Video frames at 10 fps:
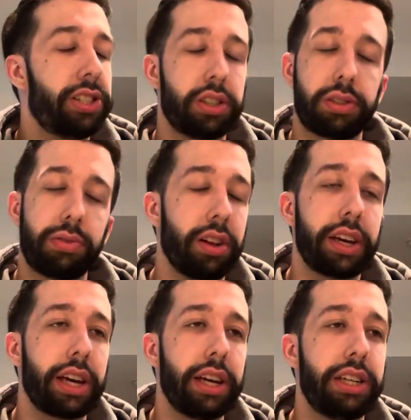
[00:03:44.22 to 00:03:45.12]

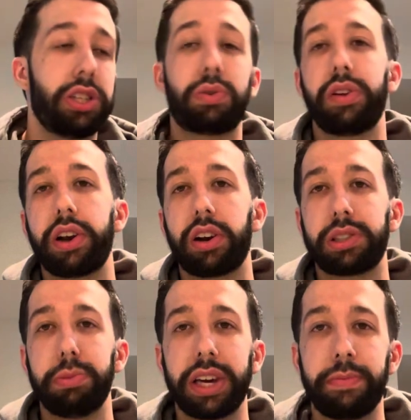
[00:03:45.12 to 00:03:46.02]
really
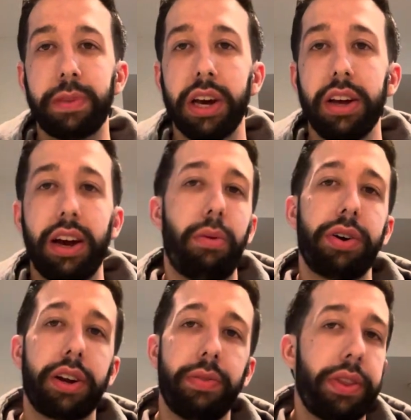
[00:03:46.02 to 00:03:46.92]
irks me. I
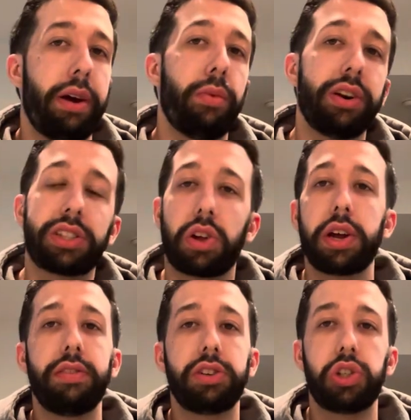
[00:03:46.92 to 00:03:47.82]
want as
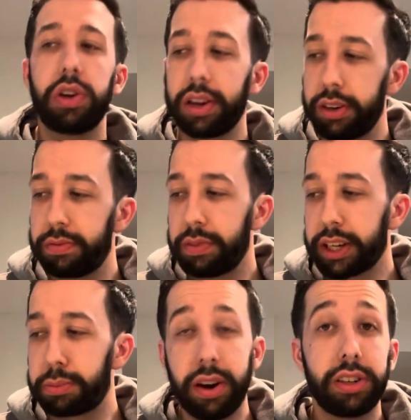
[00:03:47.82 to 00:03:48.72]
clean of a shooting
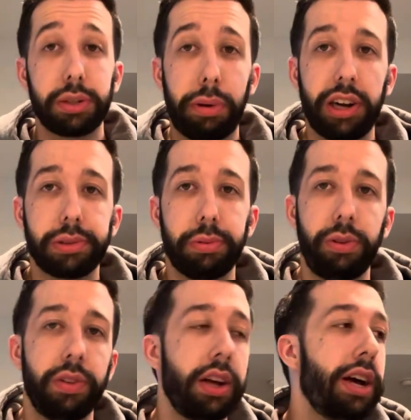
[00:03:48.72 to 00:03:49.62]
experience as
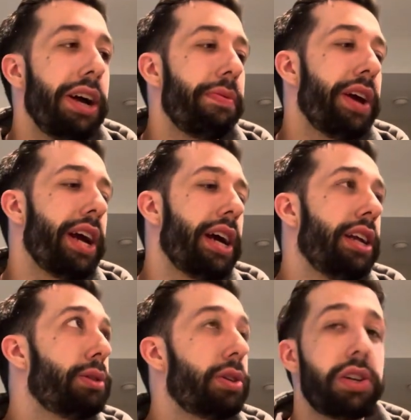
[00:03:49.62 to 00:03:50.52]
possible, and
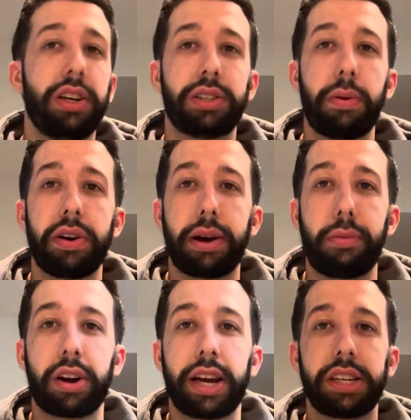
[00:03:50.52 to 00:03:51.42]
especially on something like a
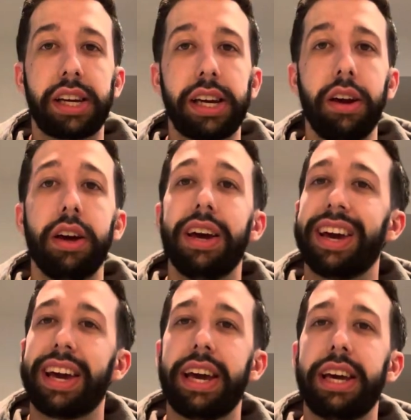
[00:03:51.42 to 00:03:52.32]
Mark 18.
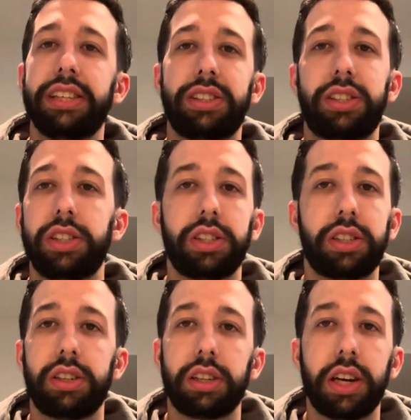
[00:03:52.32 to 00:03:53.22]
It is
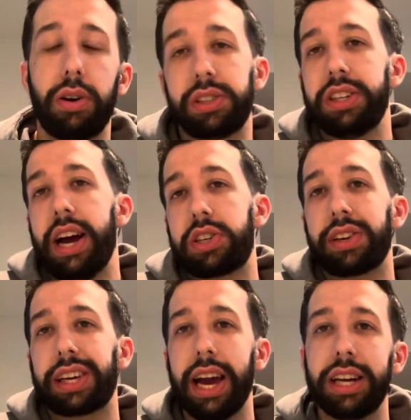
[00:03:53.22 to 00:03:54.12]
just, it's
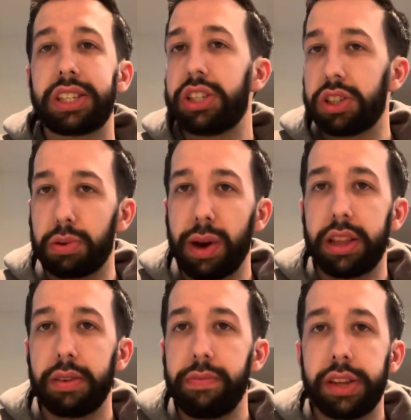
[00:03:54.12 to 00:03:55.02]
naturally gassy. It's just the way
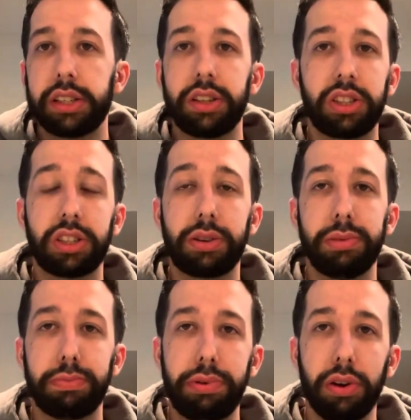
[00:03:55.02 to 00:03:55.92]
the system is
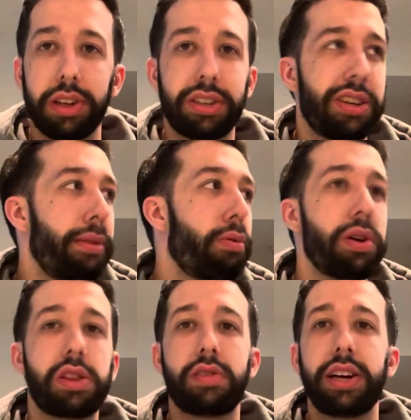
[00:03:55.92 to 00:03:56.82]
built. It's a
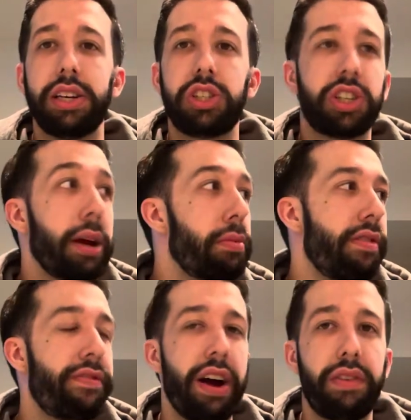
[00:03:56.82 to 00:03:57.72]
10.3-inch chambered in
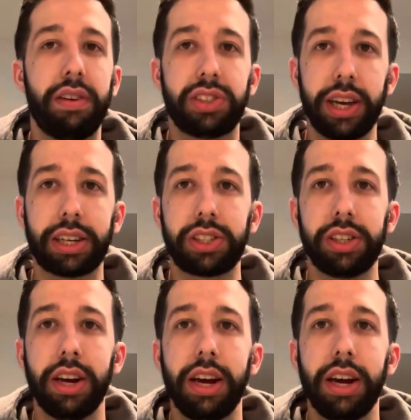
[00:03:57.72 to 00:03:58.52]
5.56.